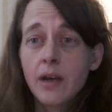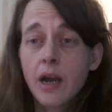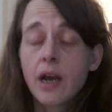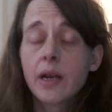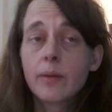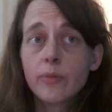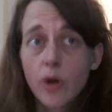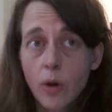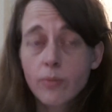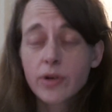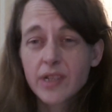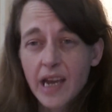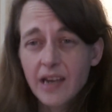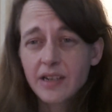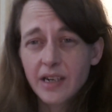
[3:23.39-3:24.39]
And I'm not
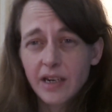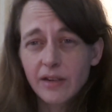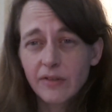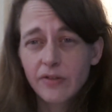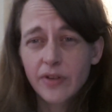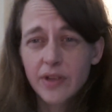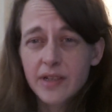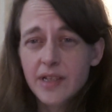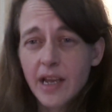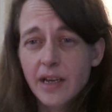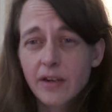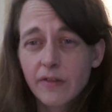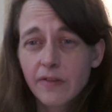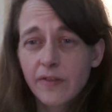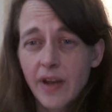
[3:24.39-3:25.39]
pretending for the
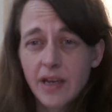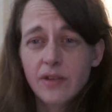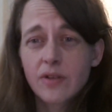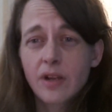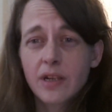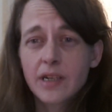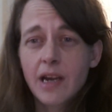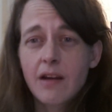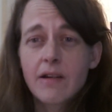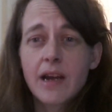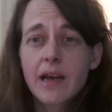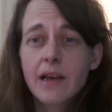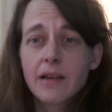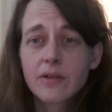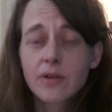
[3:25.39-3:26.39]
sake of fake
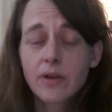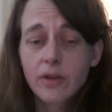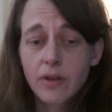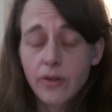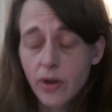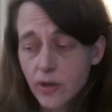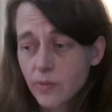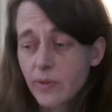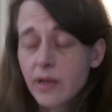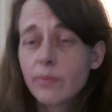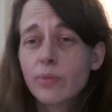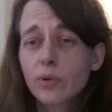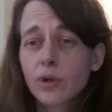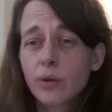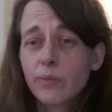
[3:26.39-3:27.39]
solidarity so that those
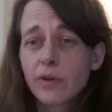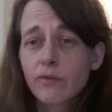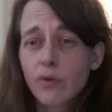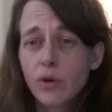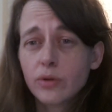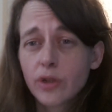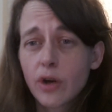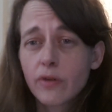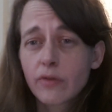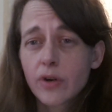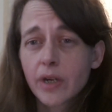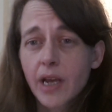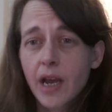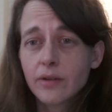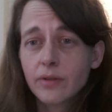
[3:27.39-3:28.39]
people can be rolled over
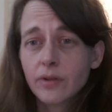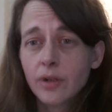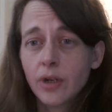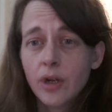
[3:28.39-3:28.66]
again.